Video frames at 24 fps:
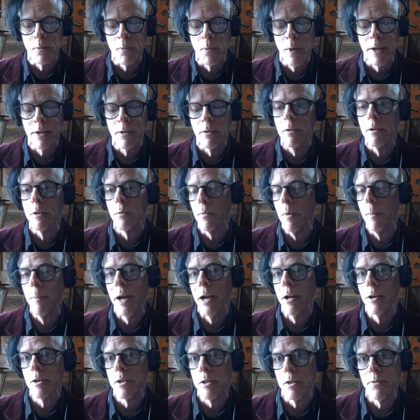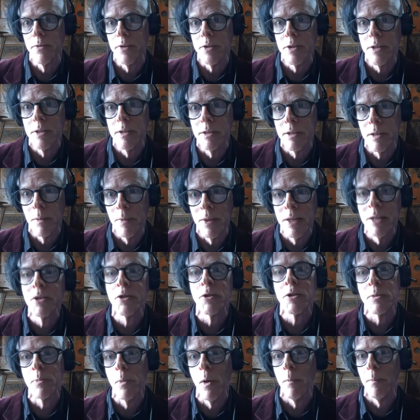rental and repair services. I mean, these are
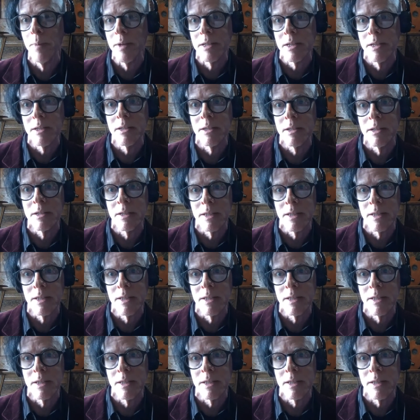small businesses